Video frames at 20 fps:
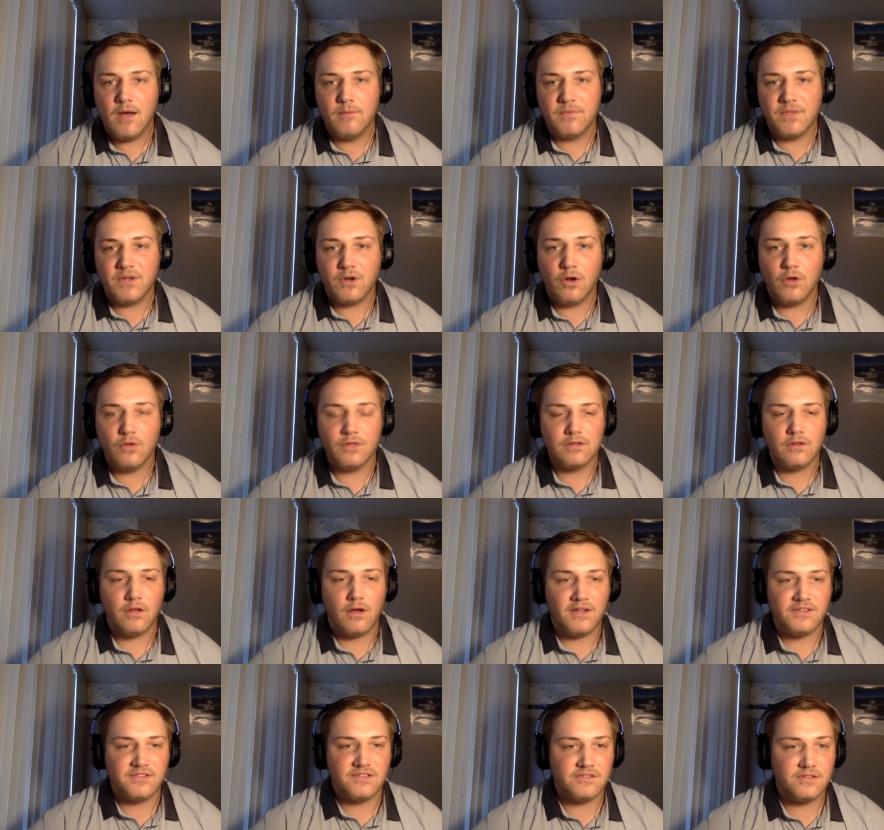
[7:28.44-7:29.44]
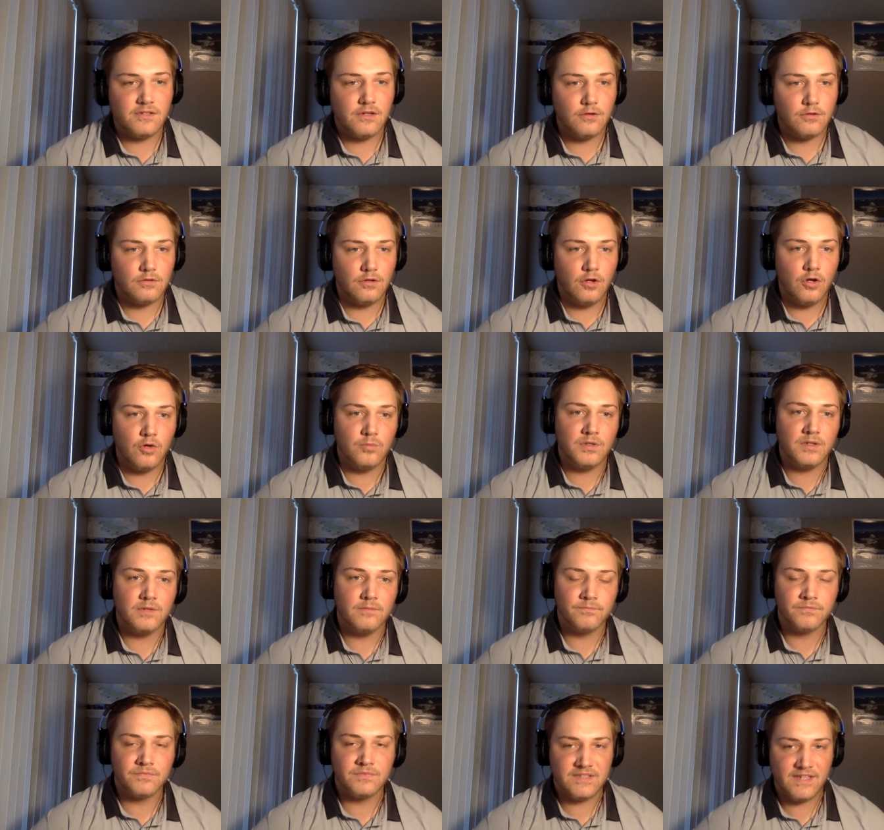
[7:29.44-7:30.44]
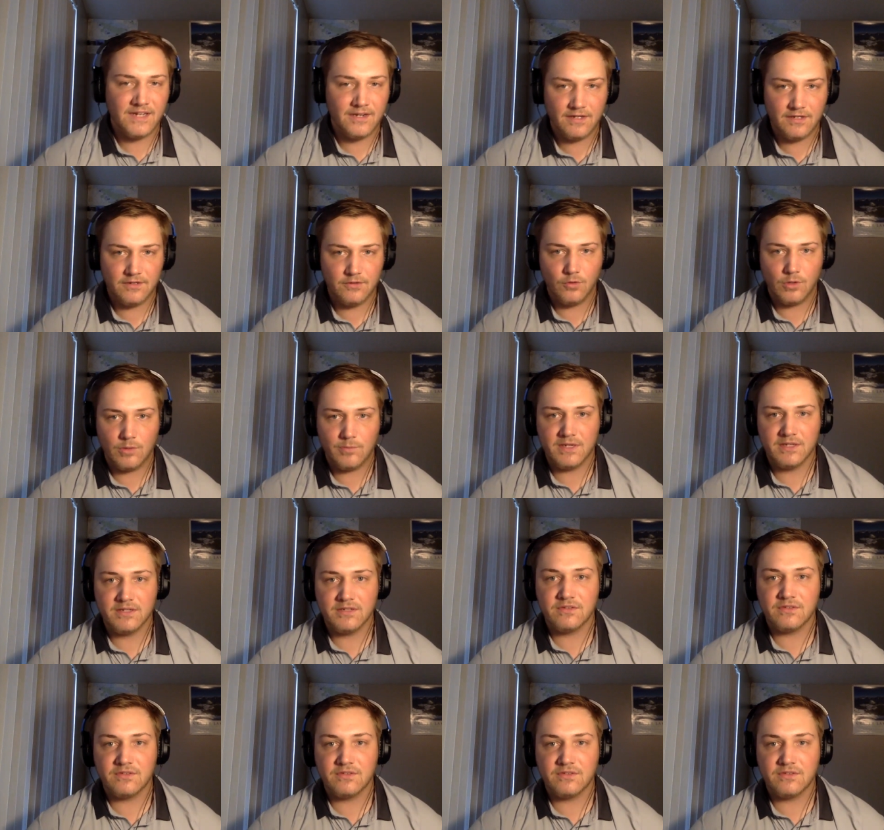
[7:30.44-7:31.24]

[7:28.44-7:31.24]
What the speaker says: Their only loss is to Oklahoma down in Norman.